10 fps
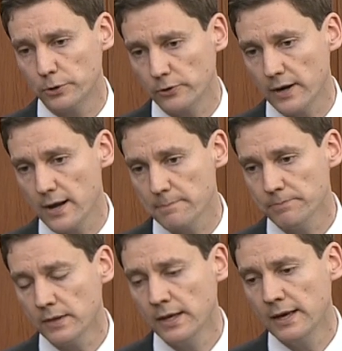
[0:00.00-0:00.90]
program
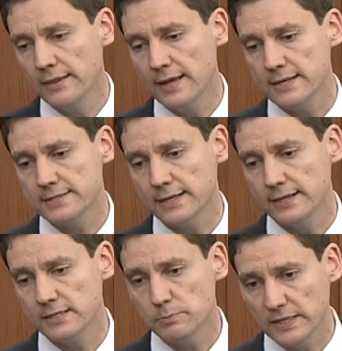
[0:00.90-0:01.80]
that
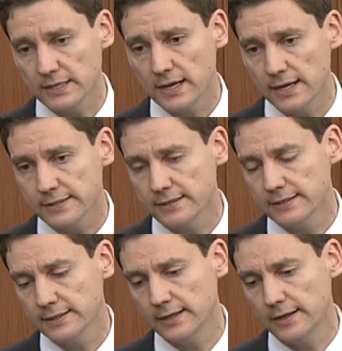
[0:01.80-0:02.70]
is being cut,
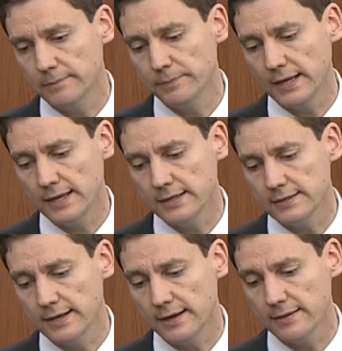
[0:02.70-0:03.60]
and
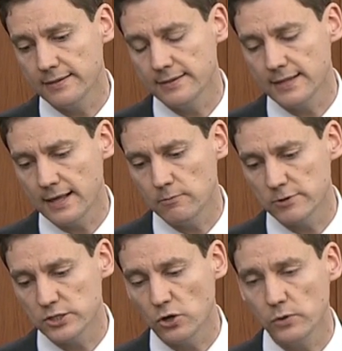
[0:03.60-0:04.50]
that
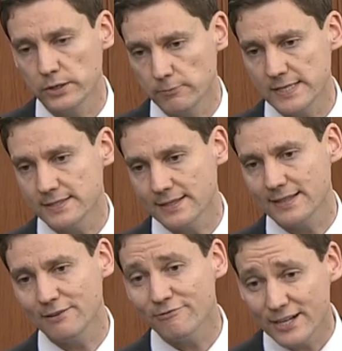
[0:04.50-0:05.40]
was the only reason that
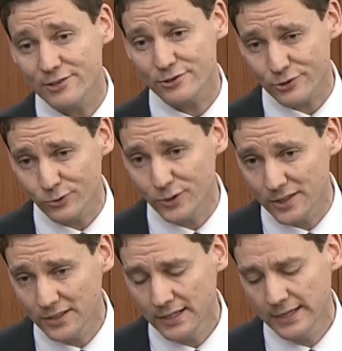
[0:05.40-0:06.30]
they finished school.
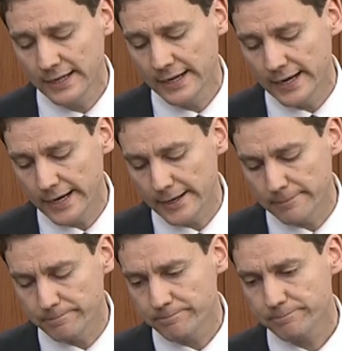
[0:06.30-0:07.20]

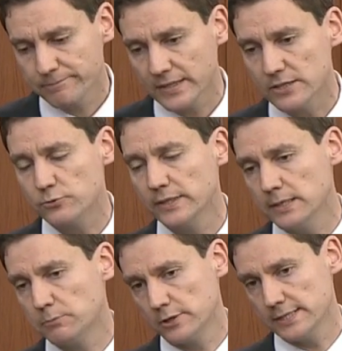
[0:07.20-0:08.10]
It's really
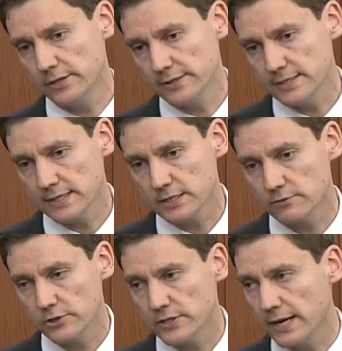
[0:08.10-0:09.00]
important to hear these things
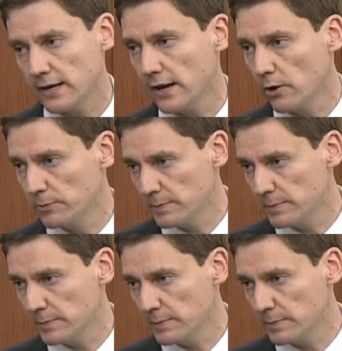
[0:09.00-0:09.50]
firsthand, and I hope the